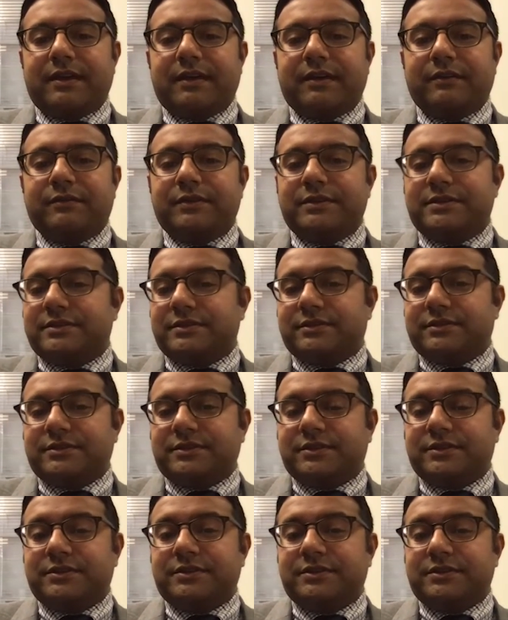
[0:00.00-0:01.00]

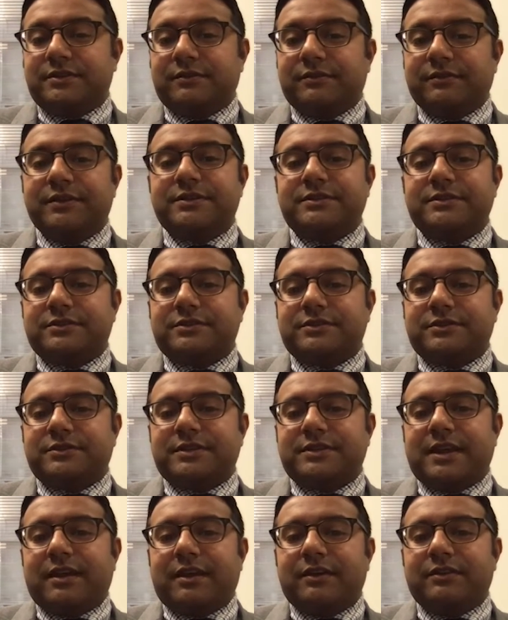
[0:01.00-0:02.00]
researchers
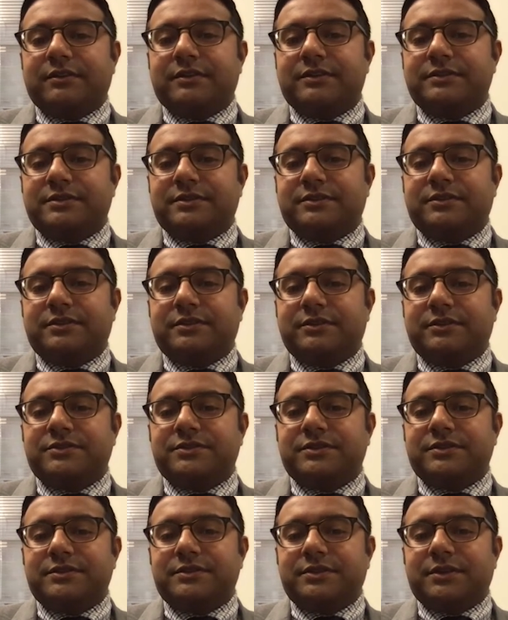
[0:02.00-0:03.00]
at other
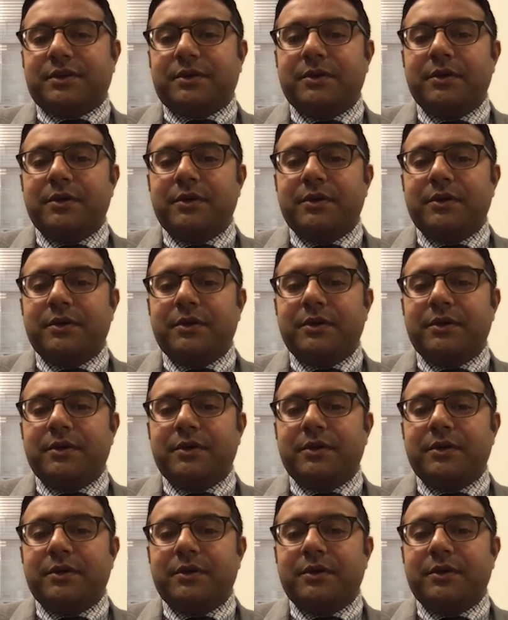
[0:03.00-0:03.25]
institutions. So